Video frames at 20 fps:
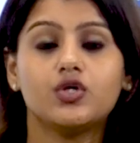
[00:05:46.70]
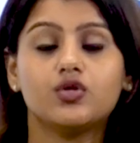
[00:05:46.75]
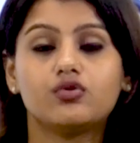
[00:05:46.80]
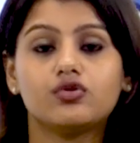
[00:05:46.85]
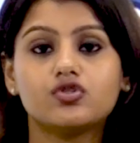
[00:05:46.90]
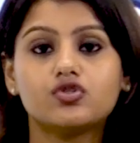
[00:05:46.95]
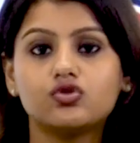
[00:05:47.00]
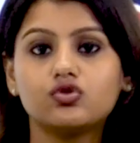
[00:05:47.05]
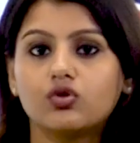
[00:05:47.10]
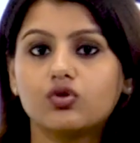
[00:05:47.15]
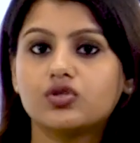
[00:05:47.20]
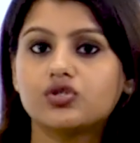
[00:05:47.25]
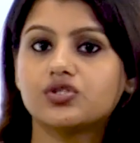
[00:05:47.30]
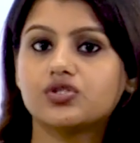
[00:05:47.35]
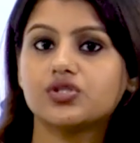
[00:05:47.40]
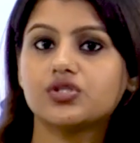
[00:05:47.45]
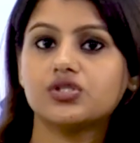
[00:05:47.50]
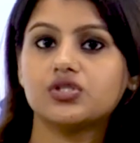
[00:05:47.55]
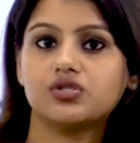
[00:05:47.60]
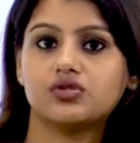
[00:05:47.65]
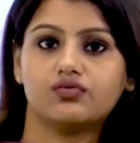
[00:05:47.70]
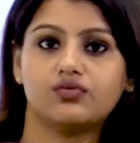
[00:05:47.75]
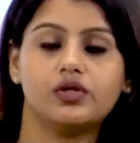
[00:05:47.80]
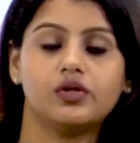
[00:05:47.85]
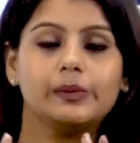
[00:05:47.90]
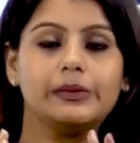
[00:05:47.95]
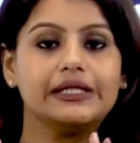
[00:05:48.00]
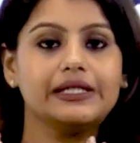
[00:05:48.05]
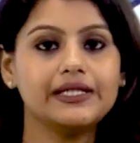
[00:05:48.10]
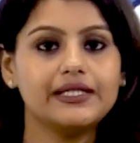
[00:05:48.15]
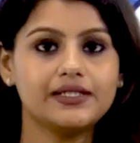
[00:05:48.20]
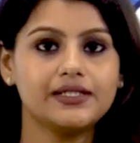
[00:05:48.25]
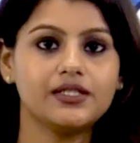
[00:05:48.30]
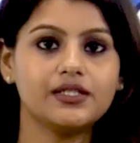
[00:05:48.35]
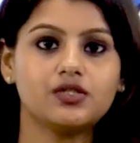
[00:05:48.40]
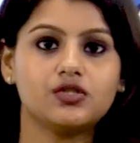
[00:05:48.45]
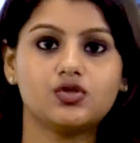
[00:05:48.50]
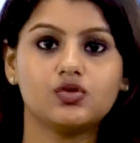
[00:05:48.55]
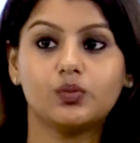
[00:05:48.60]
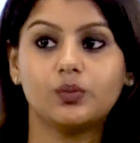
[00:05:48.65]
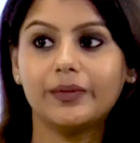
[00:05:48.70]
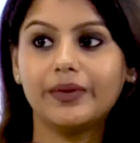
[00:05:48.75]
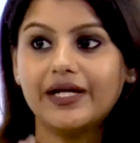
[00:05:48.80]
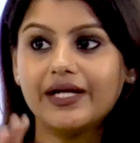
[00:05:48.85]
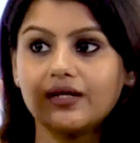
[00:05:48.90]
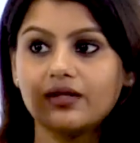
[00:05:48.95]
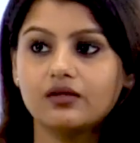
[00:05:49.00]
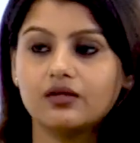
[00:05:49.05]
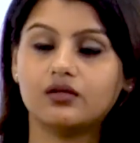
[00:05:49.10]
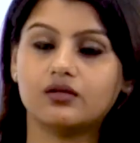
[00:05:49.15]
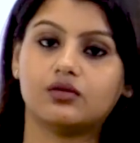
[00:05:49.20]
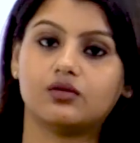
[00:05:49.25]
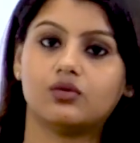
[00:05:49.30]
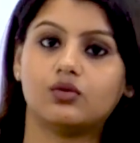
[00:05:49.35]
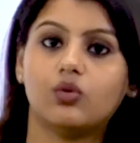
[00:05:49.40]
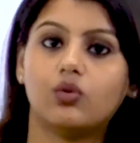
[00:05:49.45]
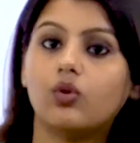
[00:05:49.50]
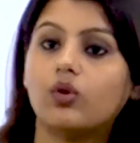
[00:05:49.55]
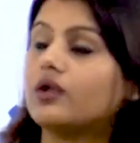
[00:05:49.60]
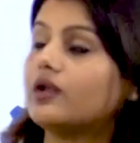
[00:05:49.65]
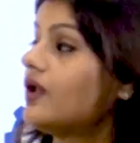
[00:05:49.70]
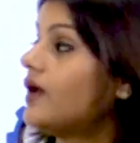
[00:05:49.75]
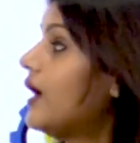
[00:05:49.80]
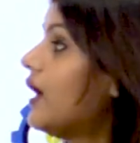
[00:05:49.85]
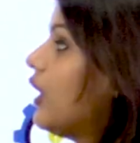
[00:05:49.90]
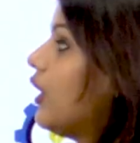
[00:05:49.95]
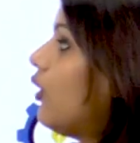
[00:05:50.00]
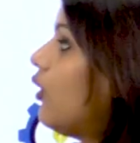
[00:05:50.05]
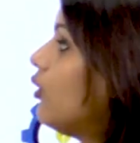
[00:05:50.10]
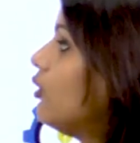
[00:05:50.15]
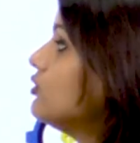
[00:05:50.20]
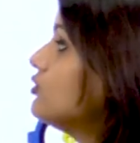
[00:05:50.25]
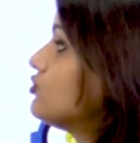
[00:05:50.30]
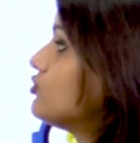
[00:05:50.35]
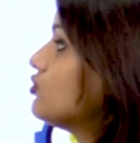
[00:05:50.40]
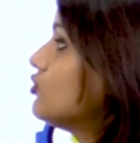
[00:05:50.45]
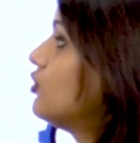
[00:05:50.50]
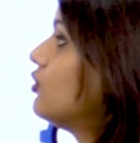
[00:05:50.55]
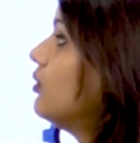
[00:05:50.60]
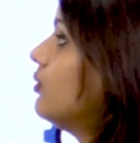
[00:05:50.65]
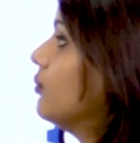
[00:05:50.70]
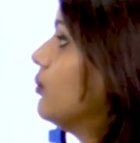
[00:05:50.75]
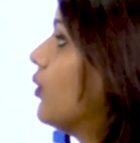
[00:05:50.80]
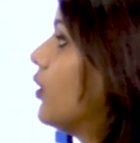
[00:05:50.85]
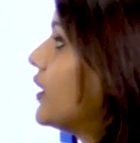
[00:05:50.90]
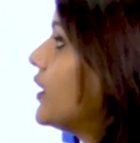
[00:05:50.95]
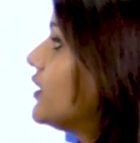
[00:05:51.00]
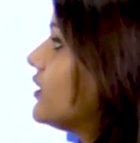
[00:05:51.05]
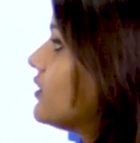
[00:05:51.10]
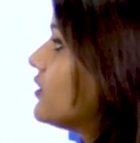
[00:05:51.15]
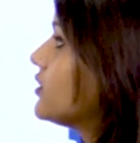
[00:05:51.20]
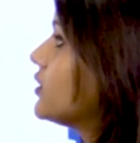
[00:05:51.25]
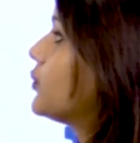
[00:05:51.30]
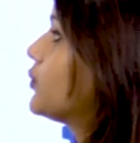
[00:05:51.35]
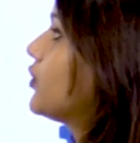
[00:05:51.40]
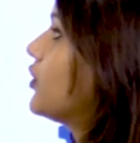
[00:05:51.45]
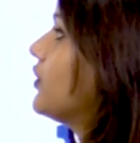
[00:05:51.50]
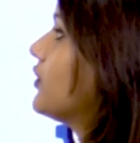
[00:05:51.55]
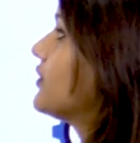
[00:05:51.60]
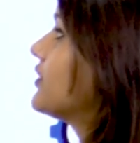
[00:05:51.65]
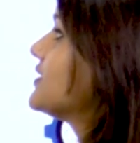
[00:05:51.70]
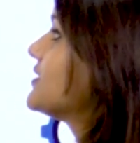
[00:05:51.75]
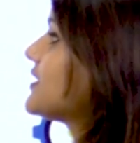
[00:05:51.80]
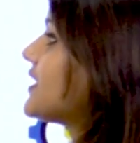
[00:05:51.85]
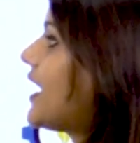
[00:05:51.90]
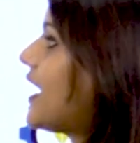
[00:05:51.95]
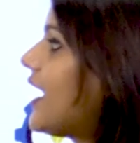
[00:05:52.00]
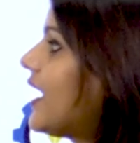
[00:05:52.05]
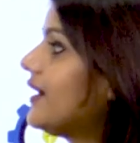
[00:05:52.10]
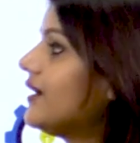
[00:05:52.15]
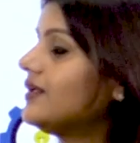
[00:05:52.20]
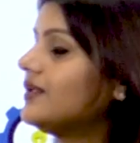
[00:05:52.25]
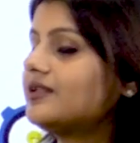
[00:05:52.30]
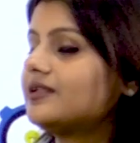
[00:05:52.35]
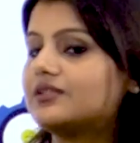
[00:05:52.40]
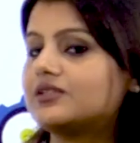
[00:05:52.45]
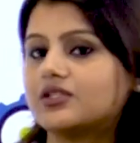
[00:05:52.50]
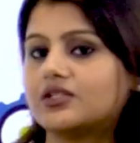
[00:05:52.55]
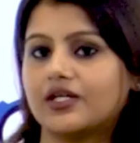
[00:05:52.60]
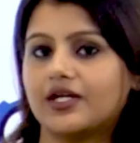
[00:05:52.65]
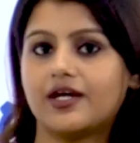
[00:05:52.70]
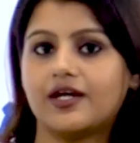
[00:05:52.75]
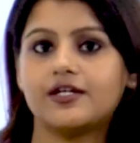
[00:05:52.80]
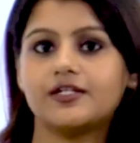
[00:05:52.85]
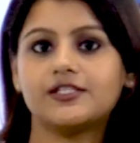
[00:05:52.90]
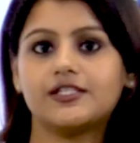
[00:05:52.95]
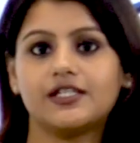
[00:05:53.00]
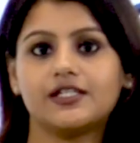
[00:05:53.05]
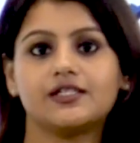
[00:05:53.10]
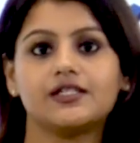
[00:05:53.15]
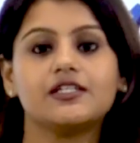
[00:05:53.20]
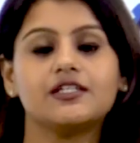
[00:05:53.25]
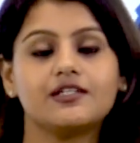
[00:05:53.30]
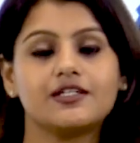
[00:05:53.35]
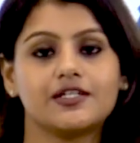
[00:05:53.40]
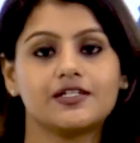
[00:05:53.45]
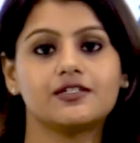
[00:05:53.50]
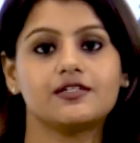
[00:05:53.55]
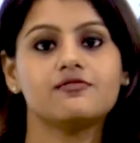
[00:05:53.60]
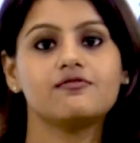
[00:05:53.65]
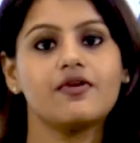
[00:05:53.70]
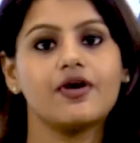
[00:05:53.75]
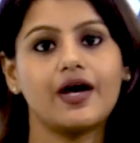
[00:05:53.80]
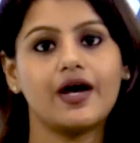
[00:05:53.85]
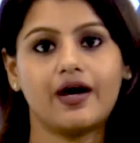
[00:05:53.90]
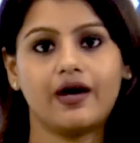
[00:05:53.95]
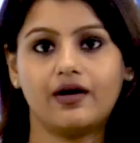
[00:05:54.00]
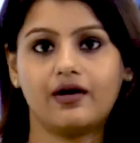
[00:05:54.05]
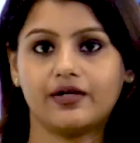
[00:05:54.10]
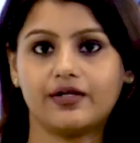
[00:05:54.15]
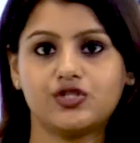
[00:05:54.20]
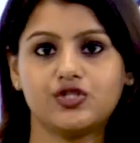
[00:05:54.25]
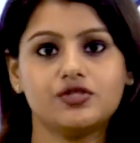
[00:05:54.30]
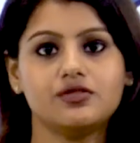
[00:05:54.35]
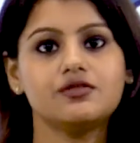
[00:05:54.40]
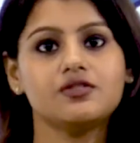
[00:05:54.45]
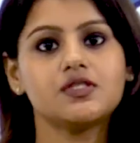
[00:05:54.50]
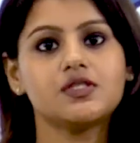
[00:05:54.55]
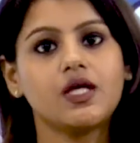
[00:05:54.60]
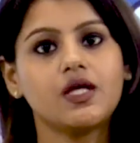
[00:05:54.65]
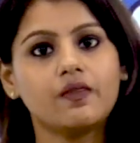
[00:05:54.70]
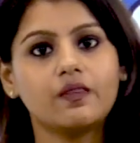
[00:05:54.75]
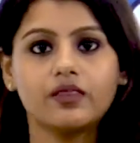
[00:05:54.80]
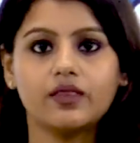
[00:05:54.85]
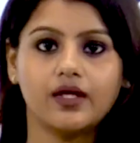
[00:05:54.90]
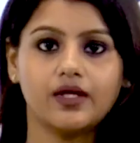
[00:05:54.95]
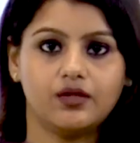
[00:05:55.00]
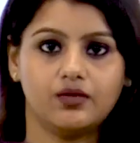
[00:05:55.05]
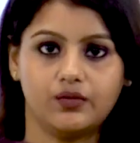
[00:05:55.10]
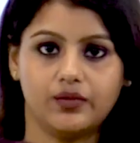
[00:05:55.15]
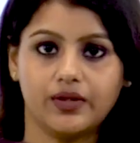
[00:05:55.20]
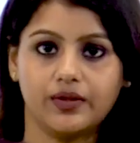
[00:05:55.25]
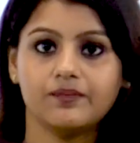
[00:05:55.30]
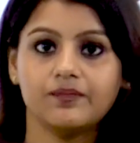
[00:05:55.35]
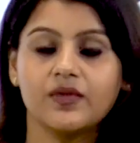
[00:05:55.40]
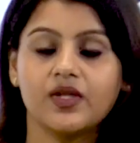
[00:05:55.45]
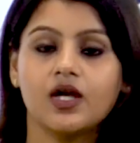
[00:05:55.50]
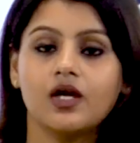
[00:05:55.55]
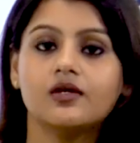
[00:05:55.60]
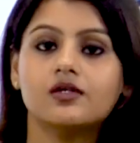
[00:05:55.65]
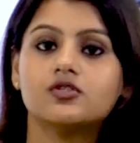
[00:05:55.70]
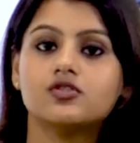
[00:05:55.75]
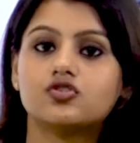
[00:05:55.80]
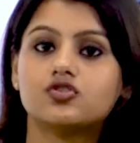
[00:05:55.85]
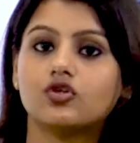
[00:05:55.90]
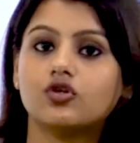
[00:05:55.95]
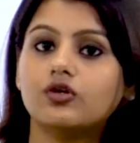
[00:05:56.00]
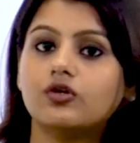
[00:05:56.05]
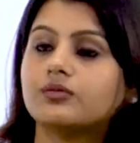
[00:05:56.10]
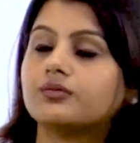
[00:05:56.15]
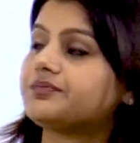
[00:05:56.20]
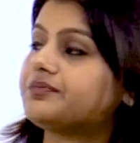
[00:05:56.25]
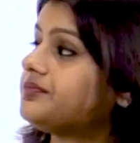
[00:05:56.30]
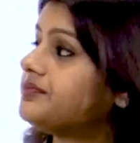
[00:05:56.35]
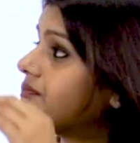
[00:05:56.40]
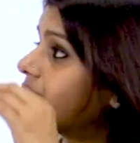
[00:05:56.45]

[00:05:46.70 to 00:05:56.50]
resources will be needed to meet the goal, also monitor the progress and take the corrective actions thereaway. So